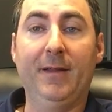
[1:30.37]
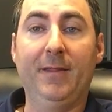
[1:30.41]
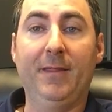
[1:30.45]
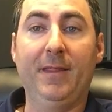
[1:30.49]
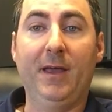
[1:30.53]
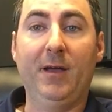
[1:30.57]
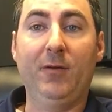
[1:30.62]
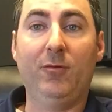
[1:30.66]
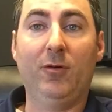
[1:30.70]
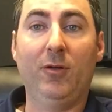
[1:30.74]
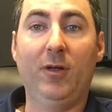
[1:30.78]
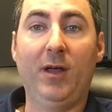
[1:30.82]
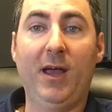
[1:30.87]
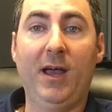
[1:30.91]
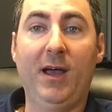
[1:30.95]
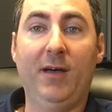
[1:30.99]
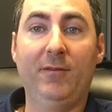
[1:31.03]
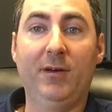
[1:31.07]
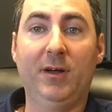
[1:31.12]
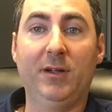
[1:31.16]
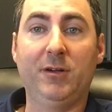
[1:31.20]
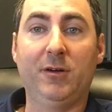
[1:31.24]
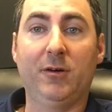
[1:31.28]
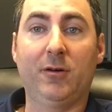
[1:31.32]
They will have
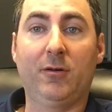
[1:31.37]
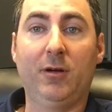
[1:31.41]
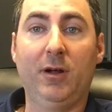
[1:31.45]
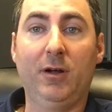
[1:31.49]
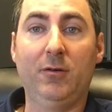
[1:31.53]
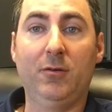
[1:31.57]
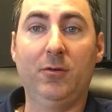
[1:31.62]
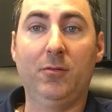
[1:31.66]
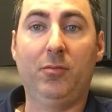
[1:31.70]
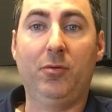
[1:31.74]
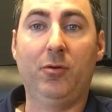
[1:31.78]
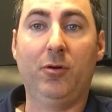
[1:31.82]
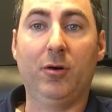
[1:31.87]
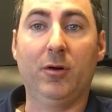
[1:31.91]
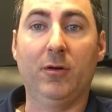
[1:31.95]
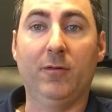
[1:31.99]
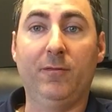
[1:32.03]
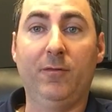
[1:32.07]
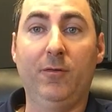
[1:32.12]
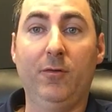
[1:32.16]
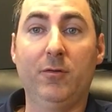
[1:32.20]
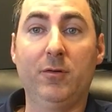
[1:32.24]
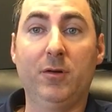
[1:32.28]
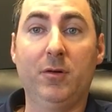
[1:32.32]
on your credit report a
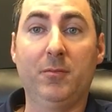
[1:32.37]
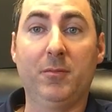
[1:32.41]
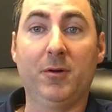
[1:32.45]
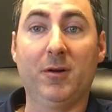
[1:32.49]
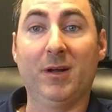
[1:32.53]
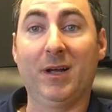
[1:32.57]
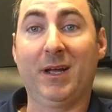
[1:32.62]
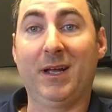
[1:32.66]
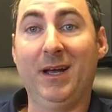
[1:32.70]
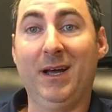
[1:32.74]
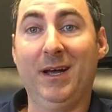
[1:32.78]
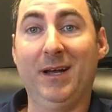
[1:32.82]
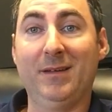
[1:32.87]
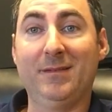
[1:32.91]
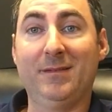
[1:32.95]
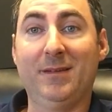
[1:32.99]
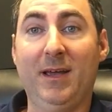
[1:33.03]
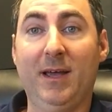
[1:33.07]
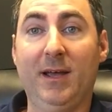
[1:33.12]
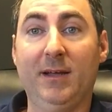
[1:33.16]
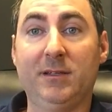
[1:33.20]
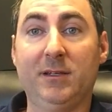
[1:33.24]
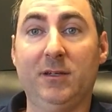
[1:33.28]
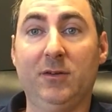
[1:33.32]
phone number to
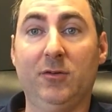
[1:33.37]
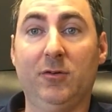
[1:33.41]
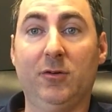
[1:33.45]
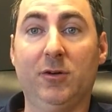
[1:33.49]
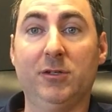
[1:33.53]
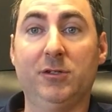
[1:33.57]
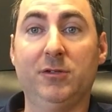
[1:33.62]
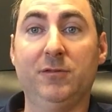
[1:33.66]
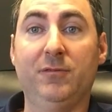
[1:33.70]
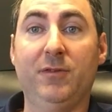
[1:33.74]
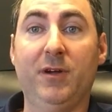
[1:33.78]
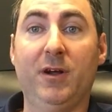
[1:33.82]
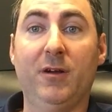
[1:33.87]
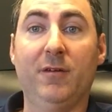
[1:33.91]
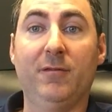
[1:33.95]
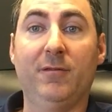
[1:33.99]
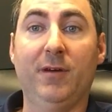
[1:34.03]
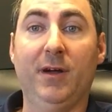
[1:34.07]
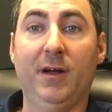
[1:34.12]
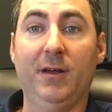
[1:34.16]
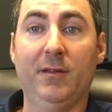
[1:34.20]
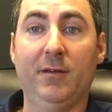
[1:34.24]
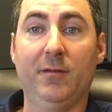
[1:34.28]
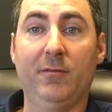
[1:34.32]
contact in order to
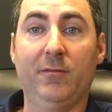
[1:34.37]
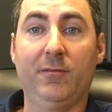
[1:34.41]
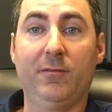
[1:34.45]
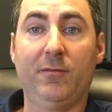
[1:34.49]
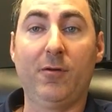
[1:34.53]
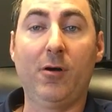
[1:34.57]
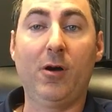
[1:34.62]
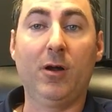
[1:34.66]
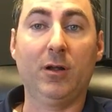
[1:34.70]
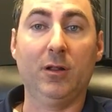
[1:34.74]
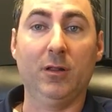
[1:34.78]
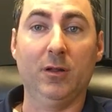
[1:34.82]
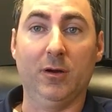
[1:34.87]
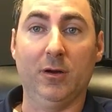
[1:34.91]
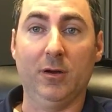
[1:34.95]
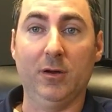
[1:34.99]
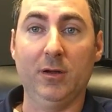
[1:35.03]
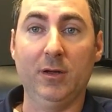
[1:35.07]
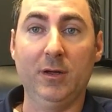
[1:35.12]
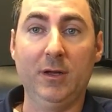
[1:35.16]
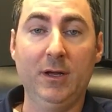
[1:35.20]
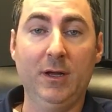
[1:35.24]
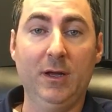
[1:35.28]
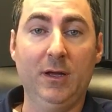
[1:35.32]
verify the fraud alert.
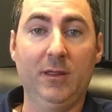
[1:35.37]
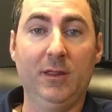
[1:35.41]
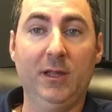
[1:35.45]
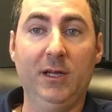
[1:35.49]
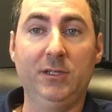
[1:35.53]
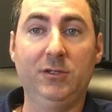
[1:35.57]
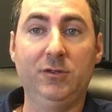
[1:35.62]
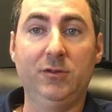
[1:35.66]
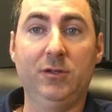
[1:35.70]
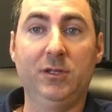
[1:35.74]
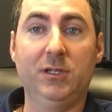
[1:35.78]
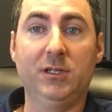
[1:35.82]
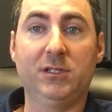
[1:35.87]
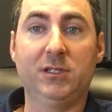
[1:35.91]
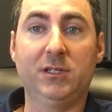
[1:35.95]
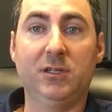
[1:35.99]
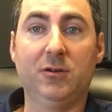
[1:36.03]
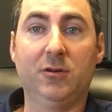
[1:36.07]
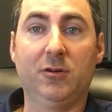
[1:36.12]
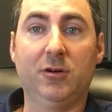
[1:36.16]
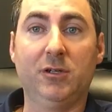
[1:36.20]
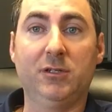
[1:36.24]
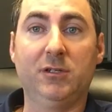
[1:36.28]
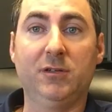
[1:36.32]
They do this in
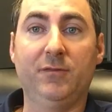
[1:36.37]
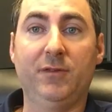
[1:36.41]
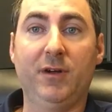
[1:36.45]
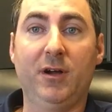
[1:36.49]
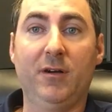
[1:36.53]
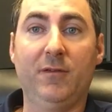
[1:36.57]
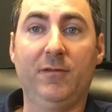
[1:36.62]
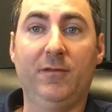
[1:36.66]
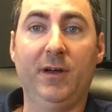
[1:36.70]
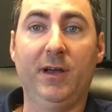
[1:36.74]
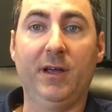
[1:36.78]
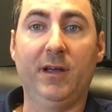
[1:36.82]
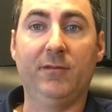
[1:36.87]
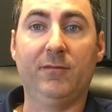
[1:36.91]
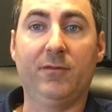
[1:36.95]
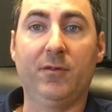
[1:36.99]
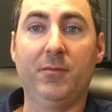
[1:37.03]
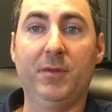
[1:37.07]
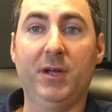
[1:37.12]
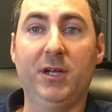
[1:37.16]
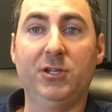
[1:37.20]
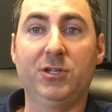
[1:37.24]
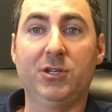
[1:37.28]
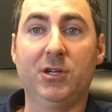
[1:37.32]
order to verify
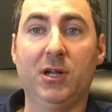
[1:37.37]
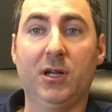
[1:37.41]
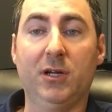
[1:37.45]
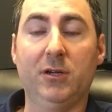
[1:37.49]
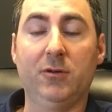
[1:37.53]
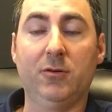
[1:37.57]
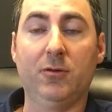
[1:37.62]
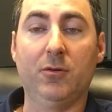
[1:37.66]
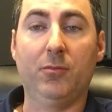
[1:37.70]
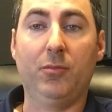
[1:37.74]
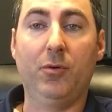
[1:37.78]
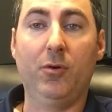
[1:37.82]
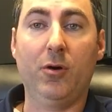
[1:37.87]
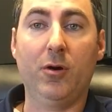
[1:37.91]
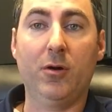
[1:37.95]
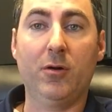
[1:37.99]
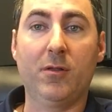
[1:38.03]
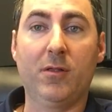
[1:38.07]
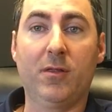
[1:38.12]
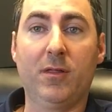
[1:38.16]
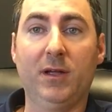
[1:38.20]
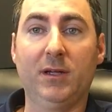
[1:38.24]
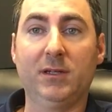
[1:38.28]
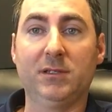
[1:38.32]
information on your
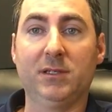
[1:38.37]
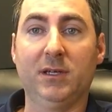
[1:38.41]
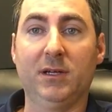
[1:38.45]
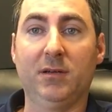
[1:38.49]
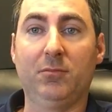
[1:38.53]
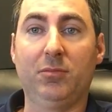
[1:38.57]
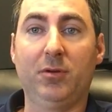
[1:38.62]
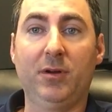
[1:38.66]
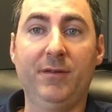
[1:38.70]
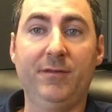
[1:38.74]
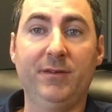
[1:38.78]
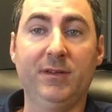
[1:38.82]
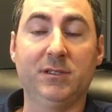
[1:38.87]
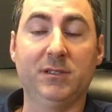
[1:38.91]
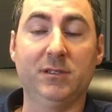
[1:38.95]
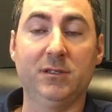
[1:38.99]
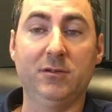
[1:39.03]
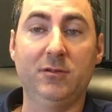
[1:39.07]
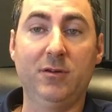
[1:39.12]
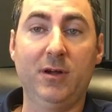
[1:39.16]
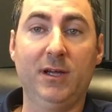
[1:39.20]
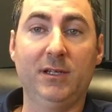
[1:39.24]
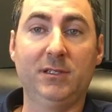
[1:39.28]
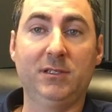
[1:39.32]
report, things like previous
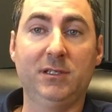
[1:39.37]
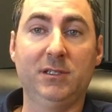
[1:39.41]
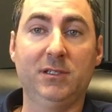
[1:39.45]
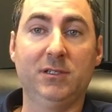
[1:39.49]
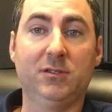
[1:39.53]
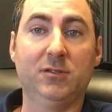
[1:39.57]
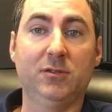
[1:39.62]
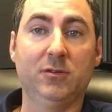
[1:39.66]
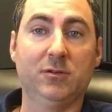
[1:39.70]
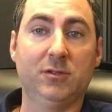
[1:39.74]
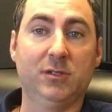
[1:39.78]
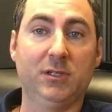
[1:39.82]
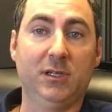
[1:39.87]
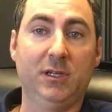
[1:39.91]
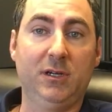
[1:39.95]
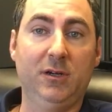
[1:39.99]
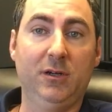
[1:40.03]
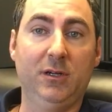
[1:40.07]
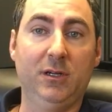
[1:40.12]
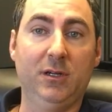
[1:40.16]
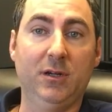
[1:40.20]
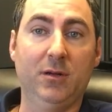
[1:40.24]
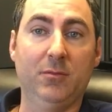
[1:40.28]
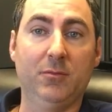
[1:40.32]
addresses, social
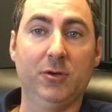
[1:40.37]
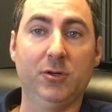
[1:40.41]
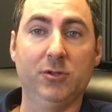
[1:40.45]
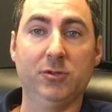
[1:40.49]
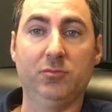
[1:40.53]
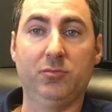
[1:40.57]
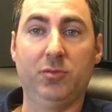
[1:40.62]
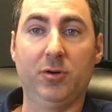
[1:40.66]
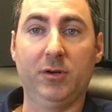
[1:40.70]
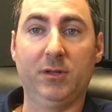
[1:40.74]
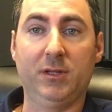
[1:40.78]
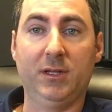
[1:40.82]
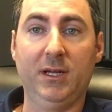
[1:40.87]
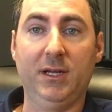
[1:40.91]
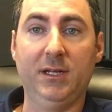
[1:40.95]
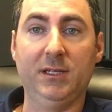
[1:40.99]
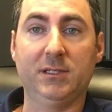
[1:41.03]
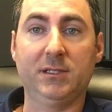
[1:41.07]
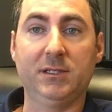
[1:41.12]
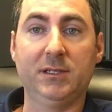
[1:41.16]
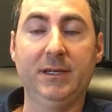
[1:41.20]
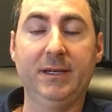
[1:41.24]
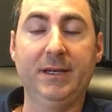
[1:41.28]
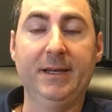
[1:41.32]
security numbers, birth
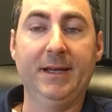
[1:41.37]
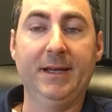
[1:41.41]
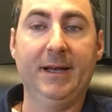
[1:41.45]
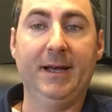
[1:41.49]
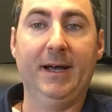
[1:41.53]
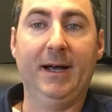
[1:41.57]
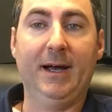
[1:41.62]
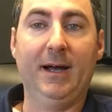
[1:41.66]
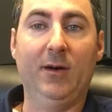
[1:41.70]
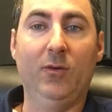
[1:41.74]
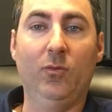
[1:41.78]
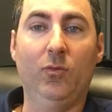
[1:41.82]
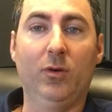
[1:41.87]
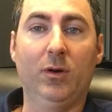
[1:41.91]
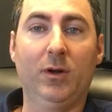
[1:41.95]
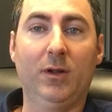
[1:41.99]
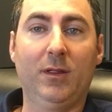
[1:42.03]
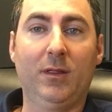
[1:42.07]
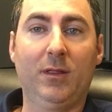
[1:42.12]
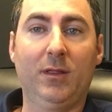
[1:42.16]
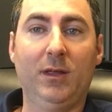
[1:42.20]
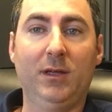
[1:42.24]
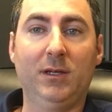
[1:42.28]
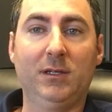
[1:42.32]
dates. One of
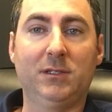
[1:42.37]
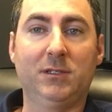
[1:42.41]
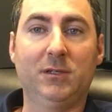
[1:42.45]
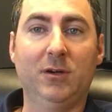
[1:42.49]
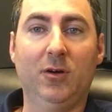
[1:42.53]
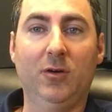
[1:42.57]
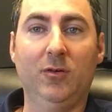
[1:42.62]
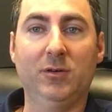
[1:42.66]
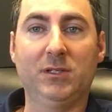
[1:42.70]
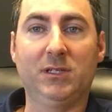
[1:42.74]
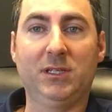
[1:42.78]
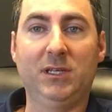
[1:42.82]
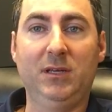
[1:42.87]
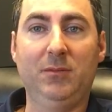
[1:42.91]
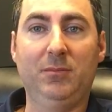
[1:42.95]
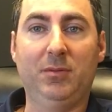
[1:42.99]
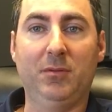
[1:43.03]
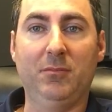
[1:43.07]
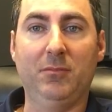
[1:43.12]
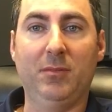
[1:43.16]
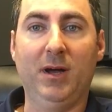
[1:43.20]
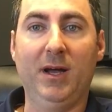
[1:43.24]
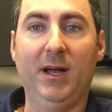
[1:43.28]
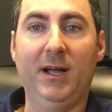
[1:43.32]
the things to always keep
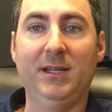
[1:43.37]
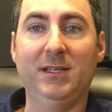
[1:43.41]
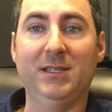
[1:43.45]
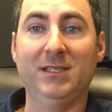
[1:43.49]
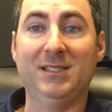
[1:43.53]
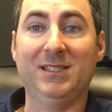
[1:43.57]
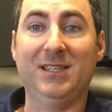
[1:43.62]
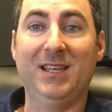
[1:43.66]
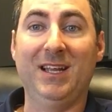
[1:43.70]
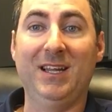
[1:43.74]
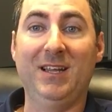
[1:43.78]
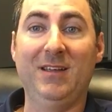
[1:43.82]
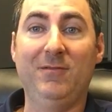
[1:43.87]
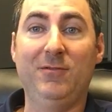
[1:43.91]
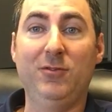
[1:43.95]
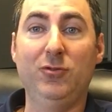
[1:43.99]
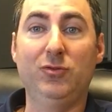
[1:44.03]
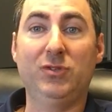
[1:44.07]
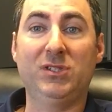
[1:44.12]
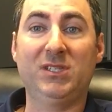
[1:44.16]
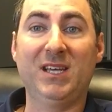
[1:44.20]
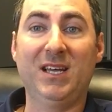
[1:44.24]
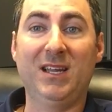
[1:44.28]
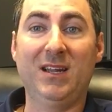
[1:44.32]
in mind is that if you
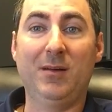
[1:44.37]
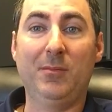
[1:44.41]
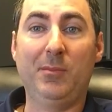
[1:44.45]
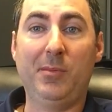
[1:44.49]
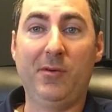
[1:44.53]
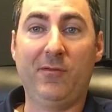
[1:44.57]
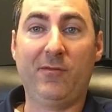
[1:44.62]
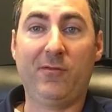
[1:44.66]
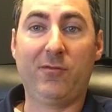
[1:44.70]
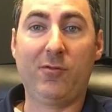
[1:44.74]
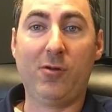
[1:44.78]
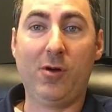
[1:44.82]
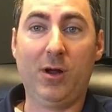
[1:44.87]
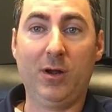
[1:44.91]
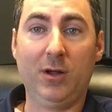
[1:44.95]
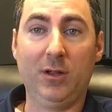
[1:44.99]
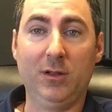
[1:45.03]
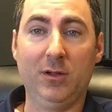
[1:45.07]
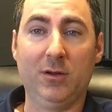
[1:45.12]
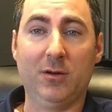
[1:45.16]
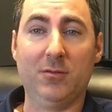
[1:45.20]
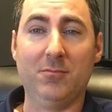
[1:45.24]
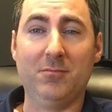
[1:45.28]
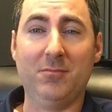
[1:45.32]
set up a fraud
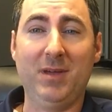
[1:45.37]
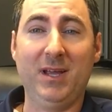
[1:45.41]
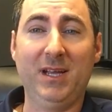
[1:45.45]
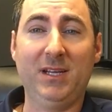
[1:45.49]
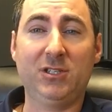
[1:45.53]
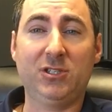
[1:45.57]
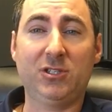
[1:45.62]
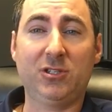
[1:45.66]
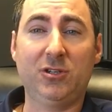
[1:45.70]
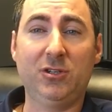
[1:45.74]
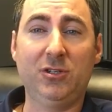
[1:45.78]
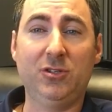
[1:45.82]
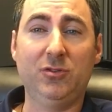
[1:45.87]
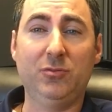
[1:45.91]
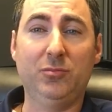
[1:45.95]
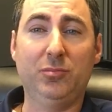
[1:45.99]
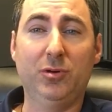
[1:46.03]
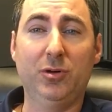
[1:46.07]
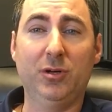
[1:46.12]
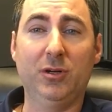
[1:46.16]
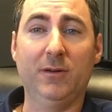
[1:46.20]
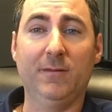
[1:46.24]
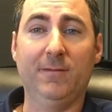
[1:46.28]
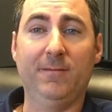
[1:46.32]
alert, make sure you
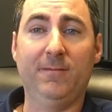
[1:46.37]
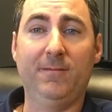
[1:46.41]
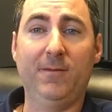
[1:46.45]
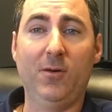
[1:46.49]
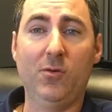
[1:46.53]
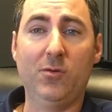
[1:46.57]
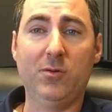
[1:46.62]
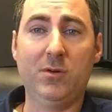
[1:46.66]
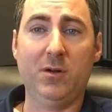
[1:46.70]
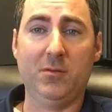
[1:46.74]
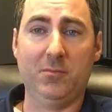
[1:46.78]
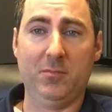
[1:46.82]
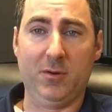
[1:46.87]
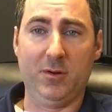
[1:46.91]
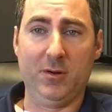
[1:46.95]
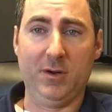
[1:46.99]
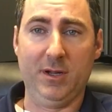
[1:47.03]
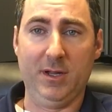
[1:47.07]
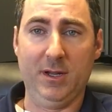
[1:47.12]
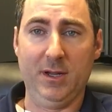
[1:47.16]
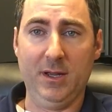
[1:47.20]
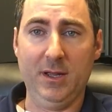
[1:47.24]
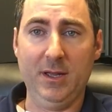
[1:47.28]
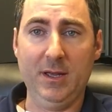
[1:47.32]
put a phone number
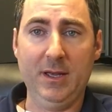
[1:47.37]
in.